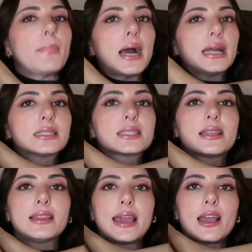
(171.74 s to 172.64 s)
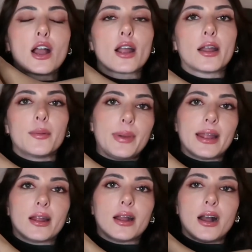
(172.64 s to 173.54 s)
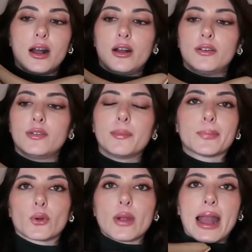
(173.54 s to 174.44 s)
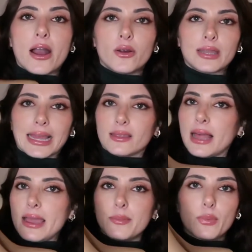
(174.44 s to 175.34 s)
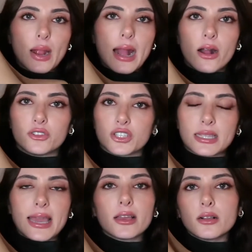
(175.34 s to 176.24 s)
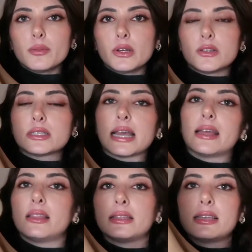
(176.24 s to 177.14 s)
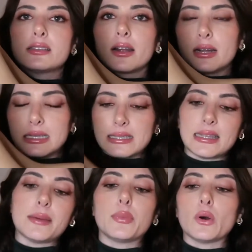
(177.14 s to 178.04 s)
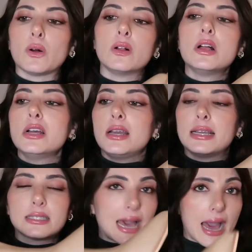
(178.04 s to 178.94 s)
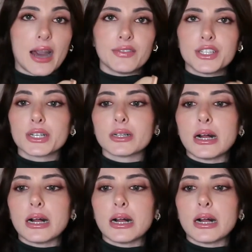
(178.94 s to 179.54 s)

but they are a pair of brown, like light brown, just ankle boots. I think these are a staple to have in your